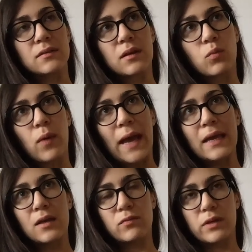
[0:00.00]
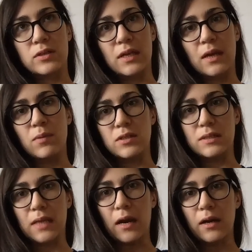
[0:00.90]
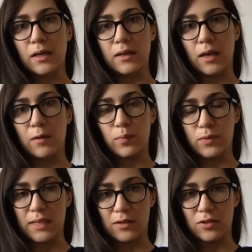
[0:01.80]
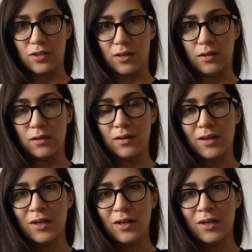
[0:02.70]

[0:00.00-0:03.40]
the way in which the image is carried in procession,